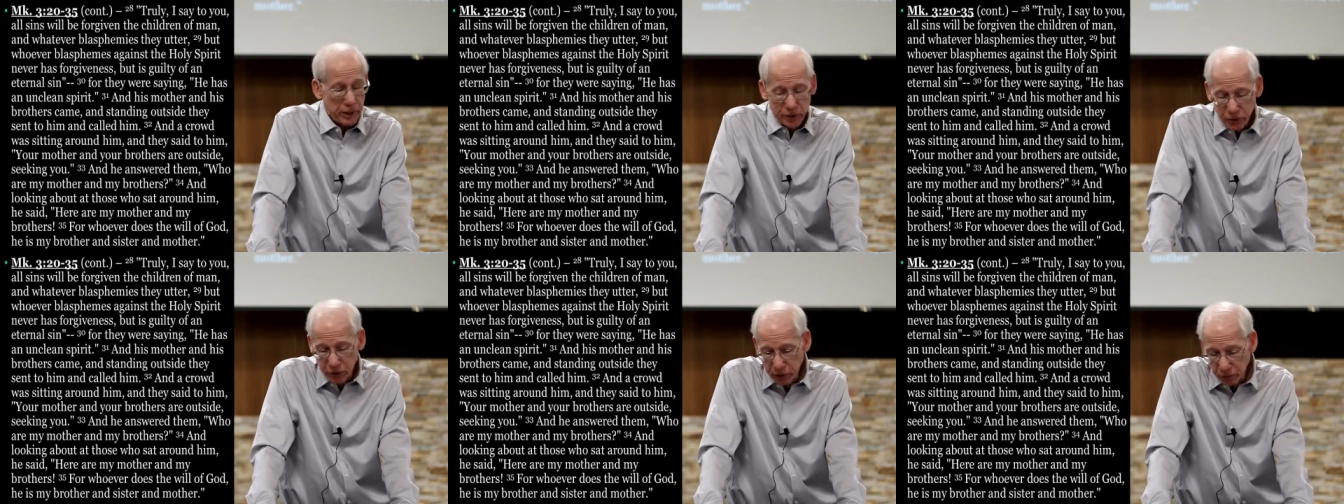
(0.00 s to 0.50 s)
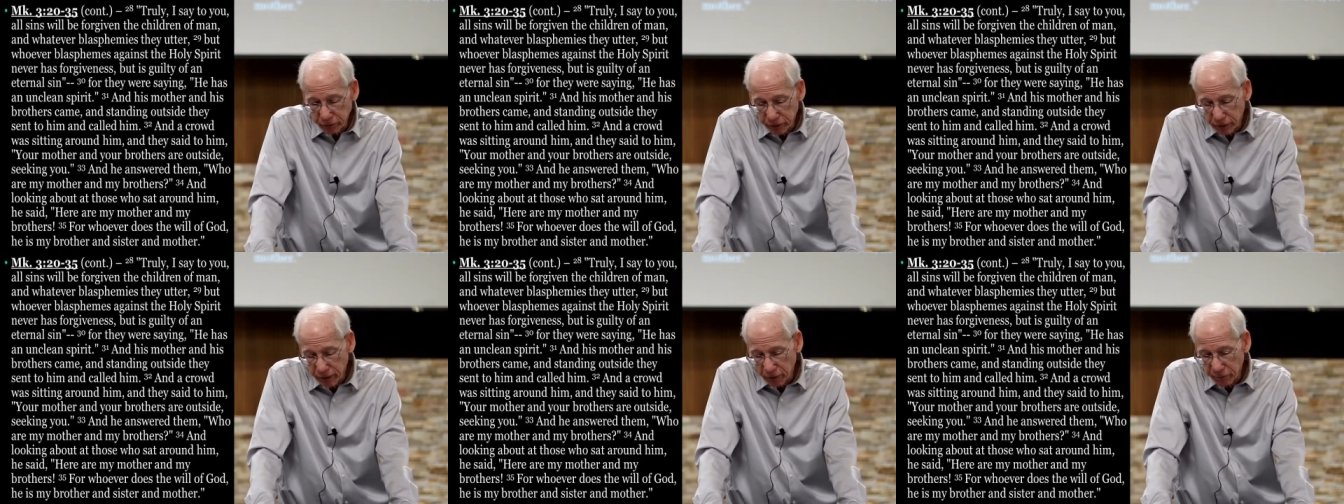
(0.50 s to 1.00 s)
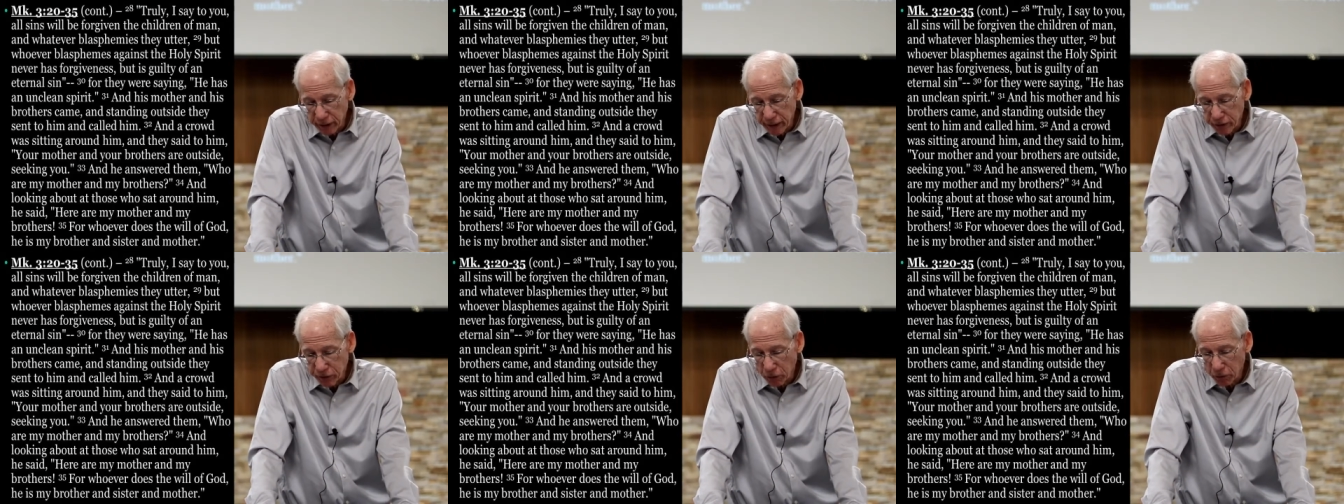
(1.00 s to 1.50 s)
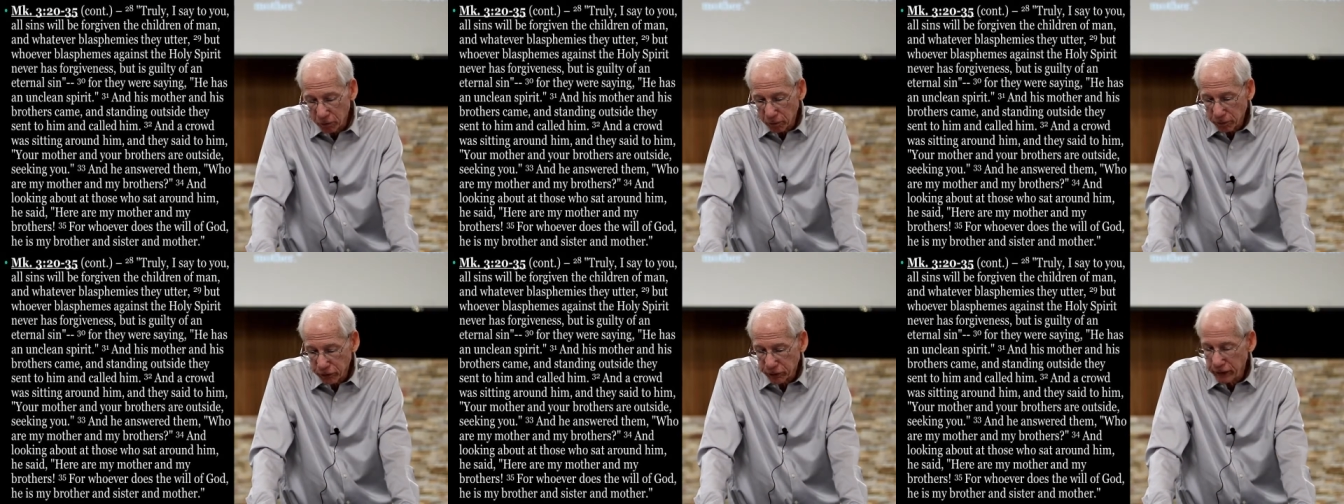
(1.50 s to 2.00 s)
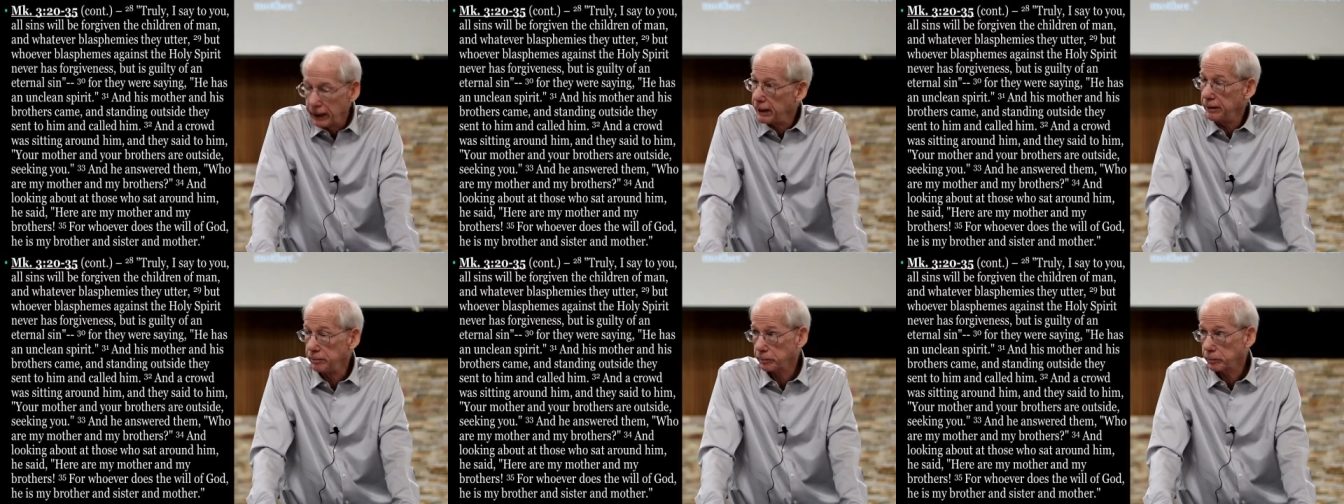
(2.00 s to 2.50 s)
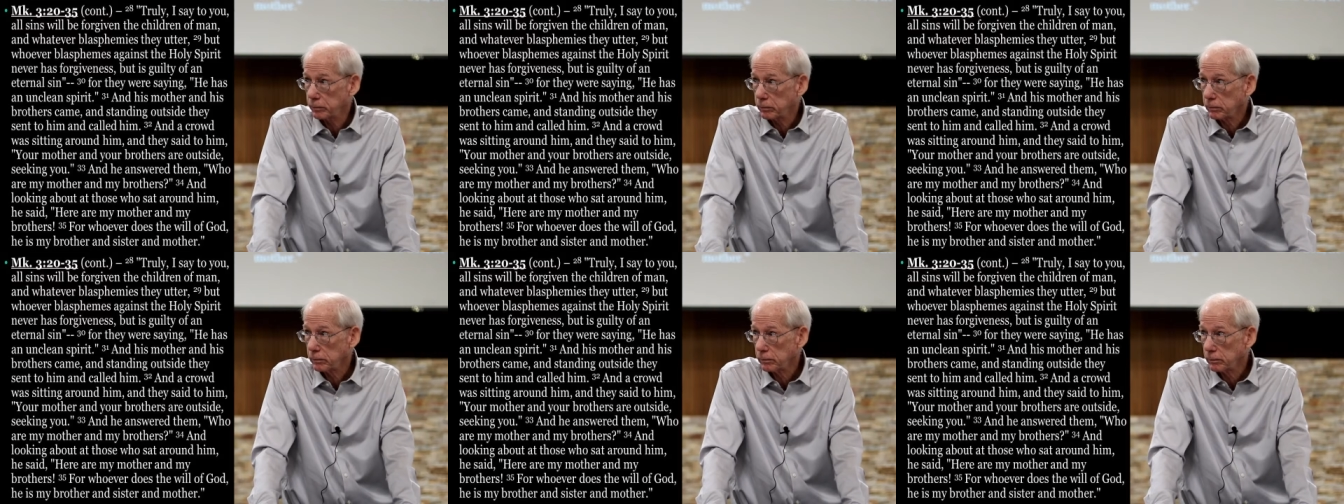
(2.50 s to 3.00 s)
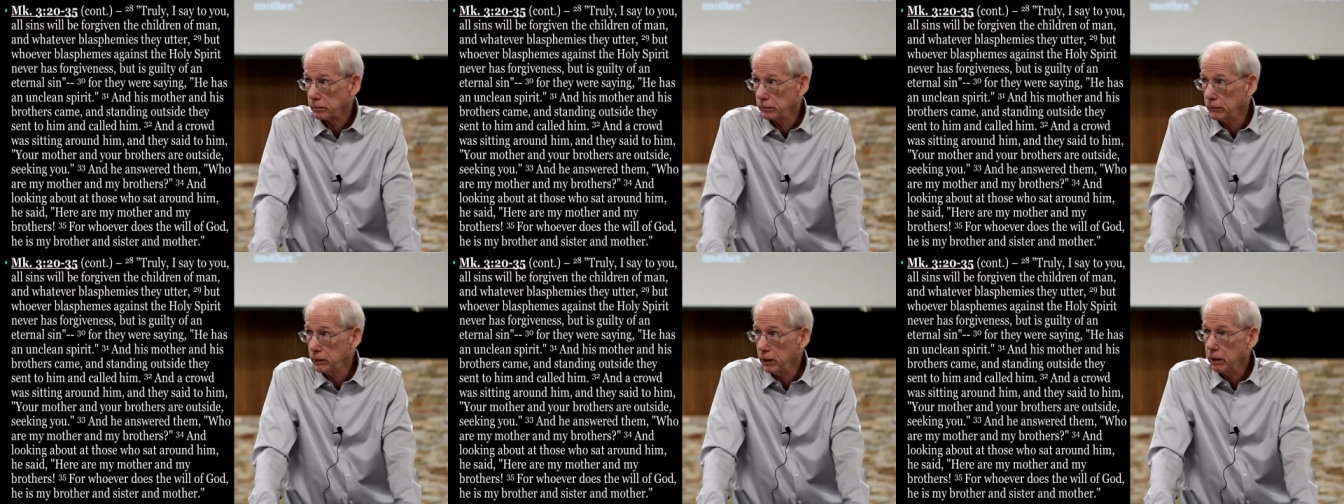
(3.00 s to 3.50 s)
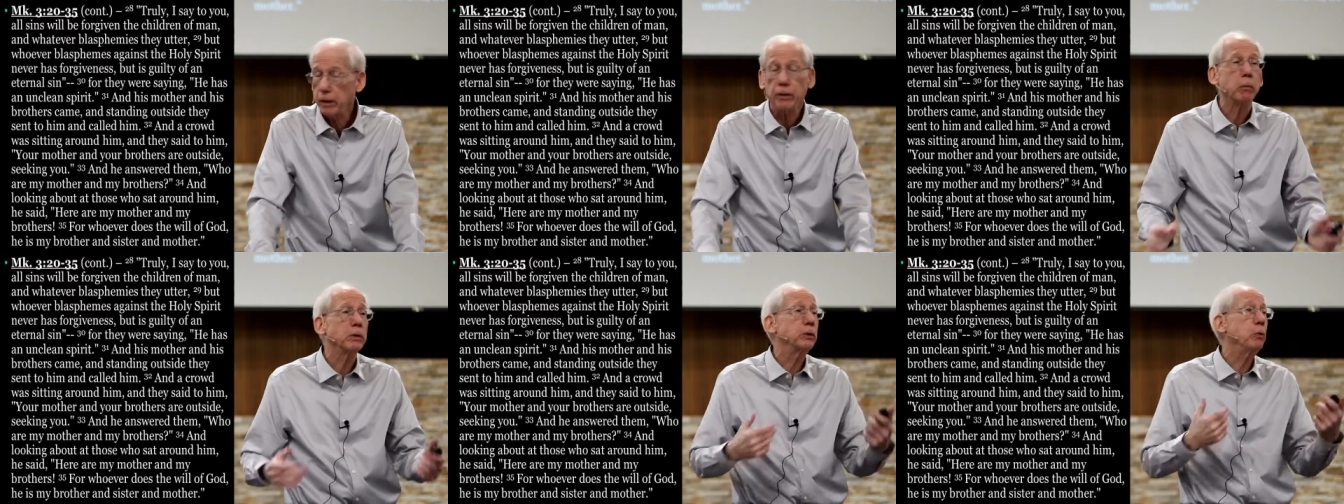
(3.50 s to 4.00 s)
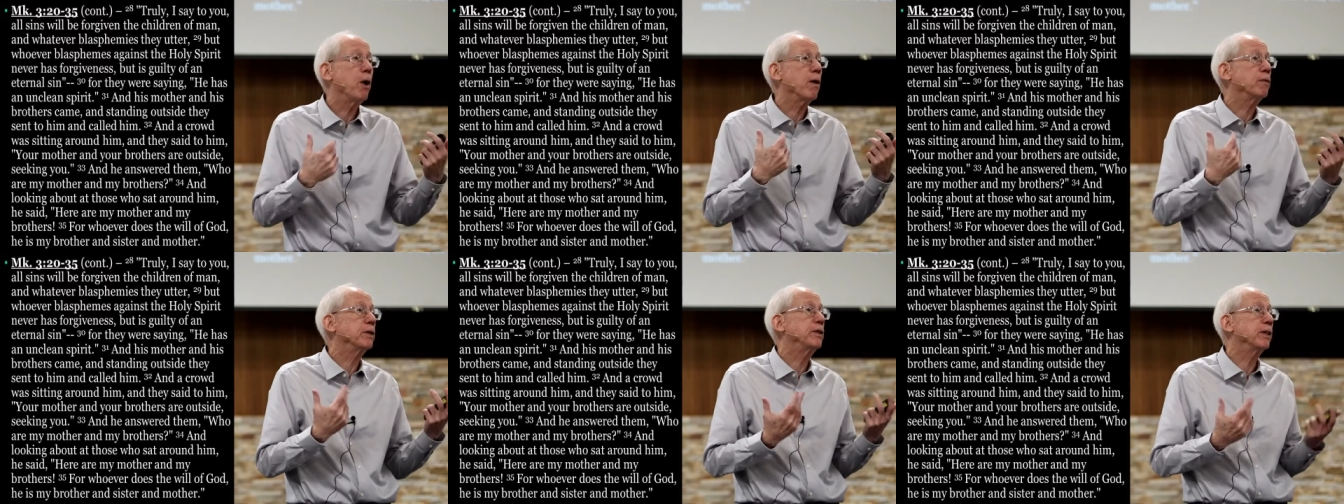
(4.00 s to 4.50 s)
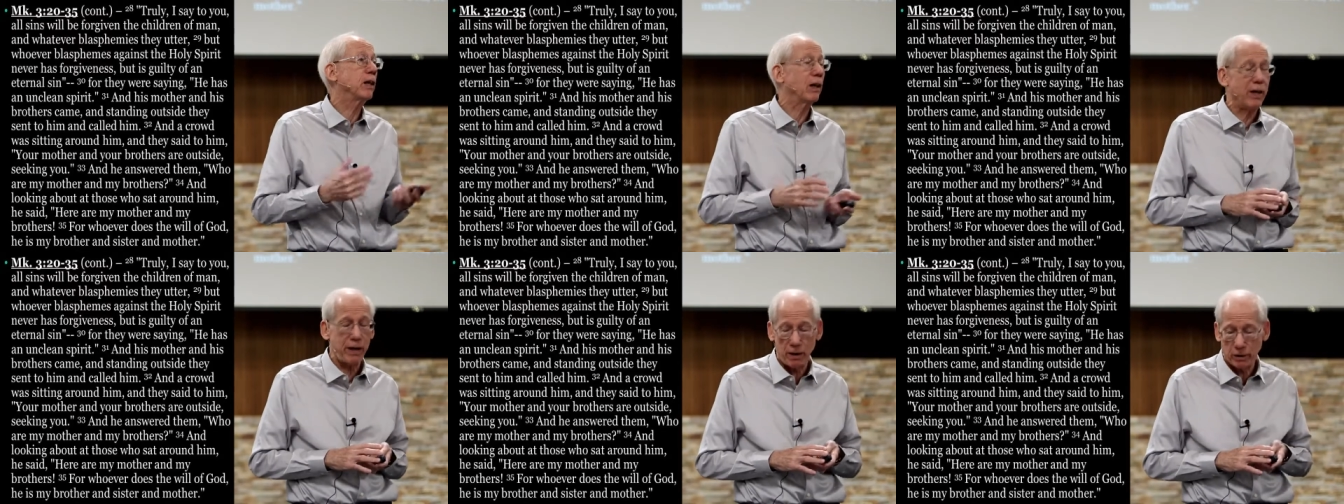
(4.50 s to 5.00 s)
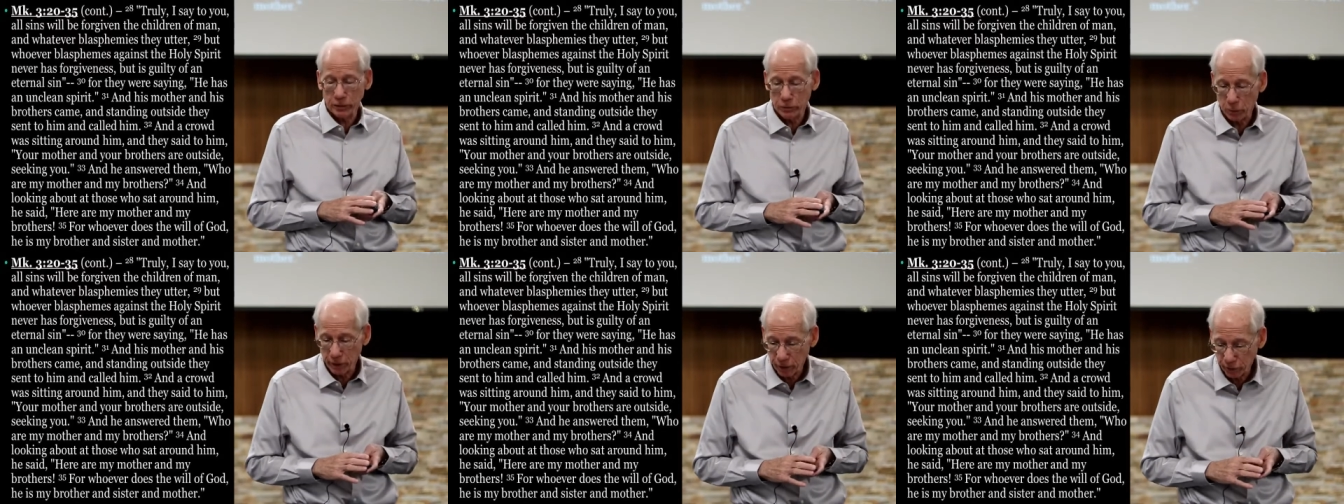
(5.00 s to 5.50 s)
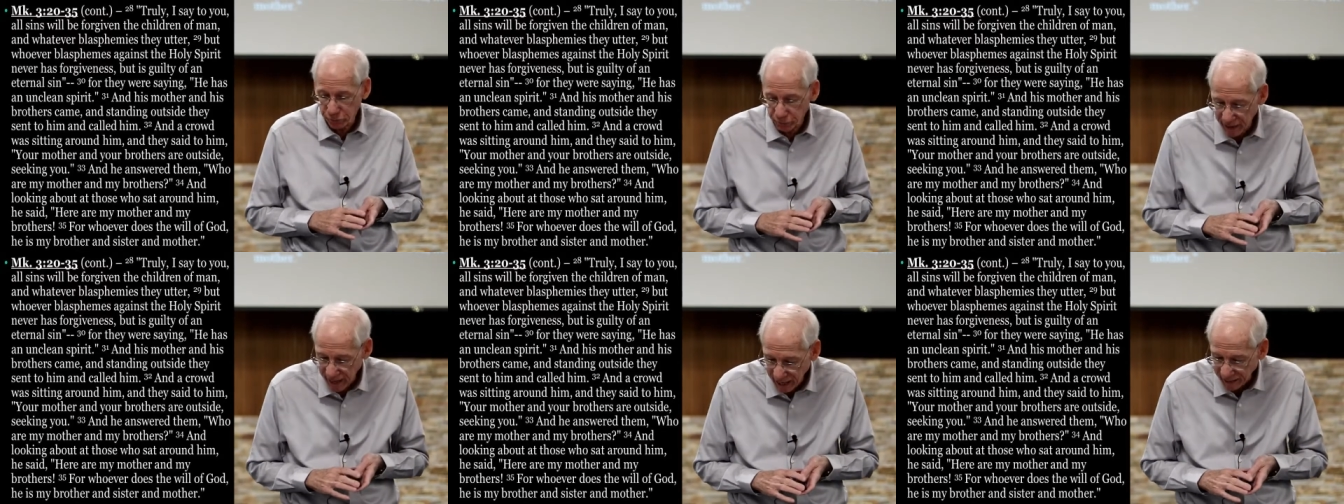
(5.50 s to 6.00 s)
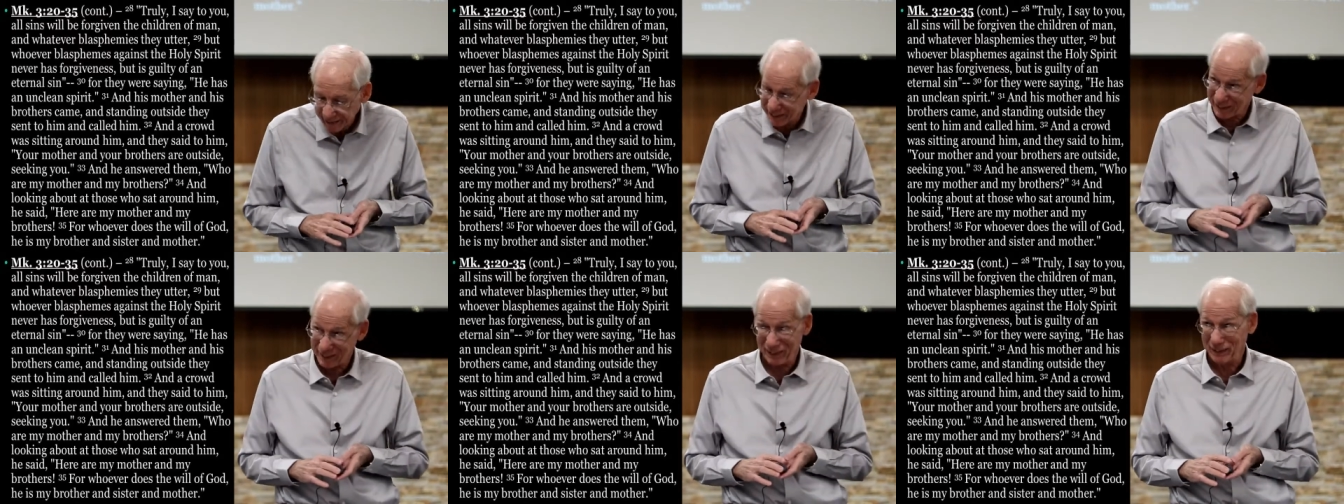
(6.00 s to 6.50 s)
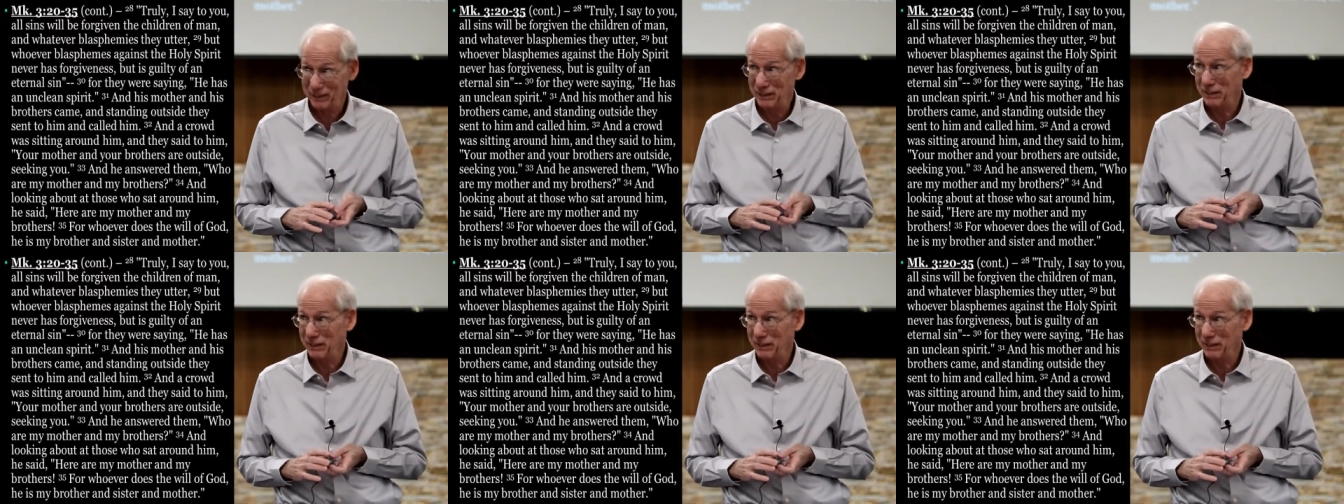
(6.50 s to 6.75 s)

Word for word: He's guilty of an eternal sin. In other words, whoever declares with finality